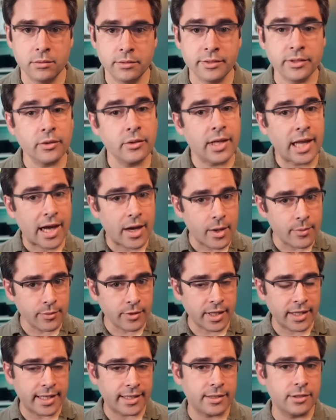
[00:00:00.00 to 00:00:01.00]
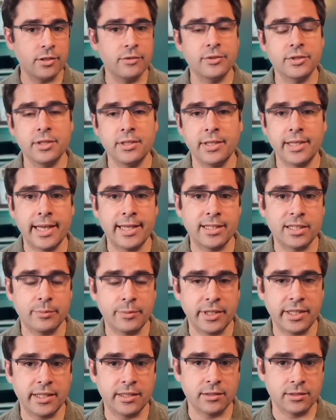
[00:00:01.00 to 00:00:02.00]
So now I'm connected over to the ATEM
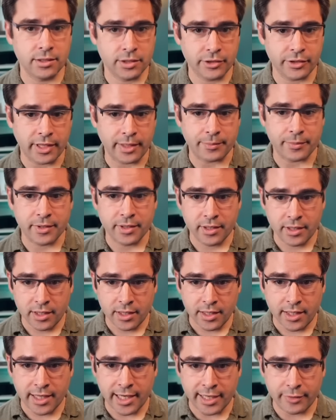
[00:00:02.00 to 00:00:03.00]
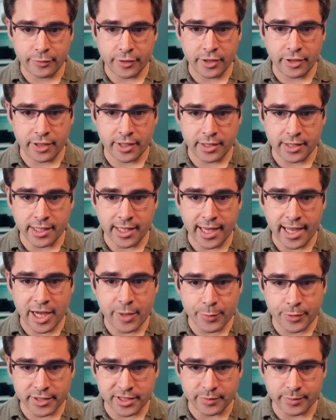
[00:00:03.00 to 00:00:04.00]
Mini Extreme. And if we look at the
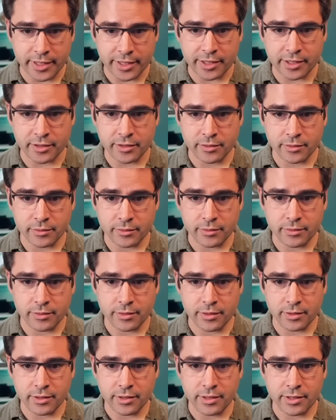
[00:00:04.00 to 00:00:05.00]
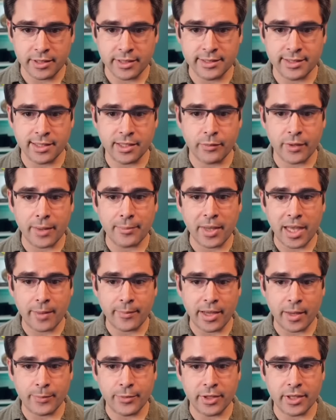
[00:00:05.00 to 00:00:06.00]
outputs menu, you can see the
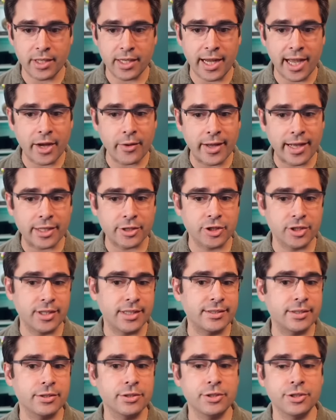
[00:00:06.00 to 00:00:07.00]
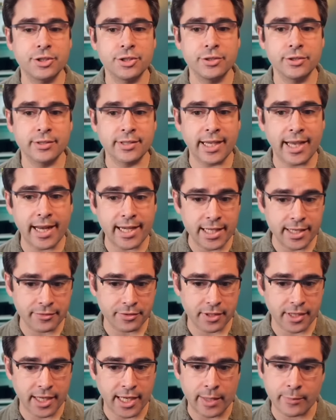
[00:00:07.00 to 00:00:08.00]
webcam output now actually lets us choose any of
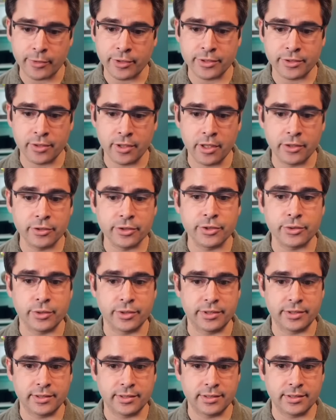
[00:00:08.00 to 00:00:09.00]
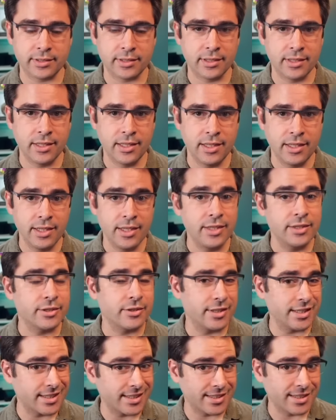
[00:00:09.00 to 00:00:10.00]
the cameras or other sources. So
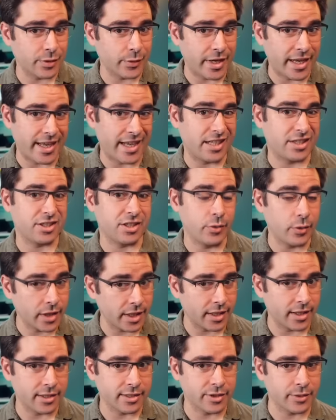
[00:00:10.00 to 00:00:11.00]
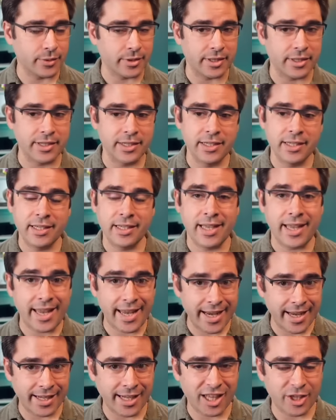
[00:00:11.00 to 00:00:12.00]
this is the way I actually wanted that to work.
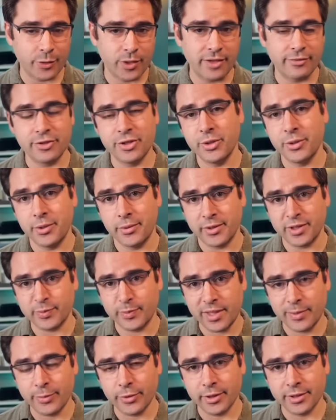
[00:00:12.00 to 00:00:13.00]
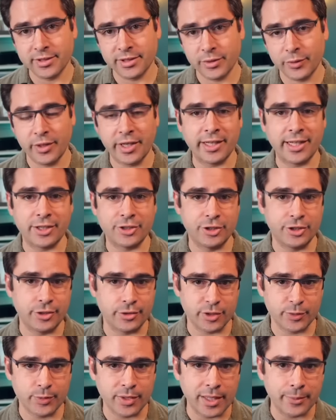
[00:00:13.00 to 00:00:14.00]
And now that we have two USB ports, we can actually do
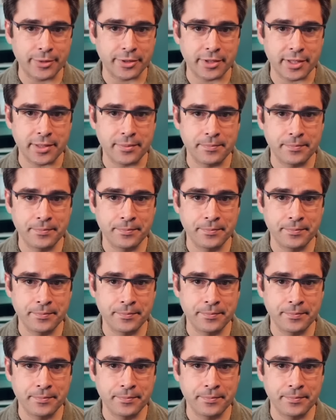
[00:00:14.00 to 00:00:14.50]
this properly.